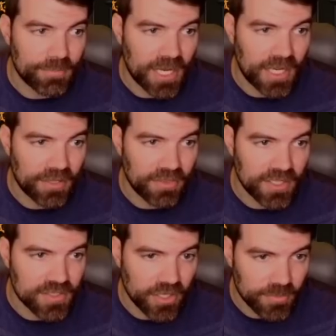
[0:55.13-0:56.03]
on
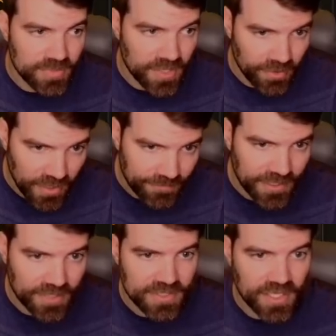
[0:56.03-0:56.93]
these items on the left
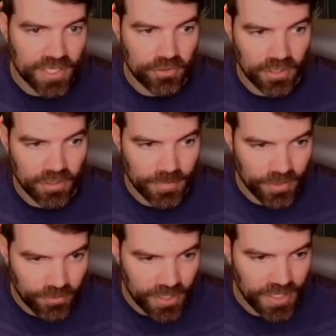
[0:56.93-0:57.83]
hand side, you can get them on the
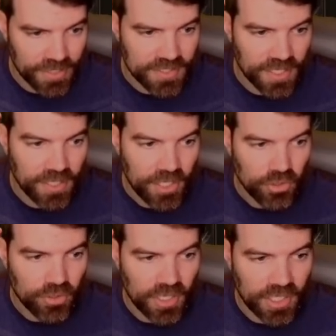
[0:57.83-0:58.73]
right hand side, you
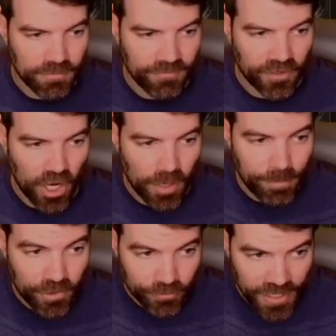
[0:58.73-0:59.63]
can get them for
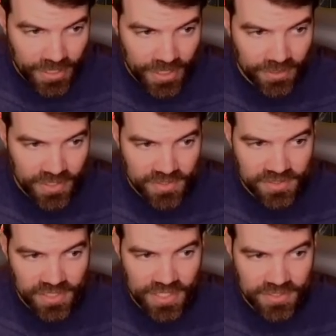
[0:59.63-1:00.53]
upgrading these
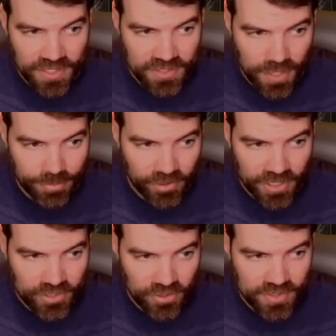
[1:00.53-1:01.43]
slots, these
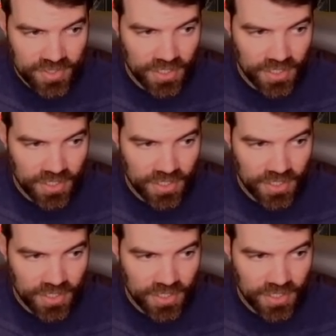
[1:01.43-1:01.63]
upgrades you can see